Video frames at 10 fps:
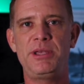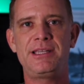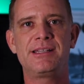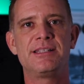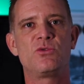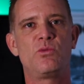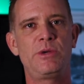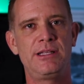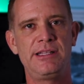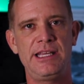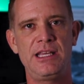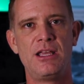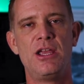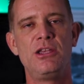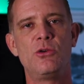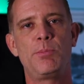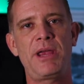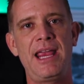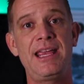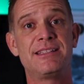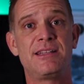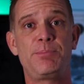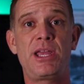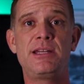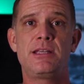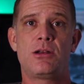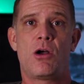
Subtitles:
because really your pay is dependent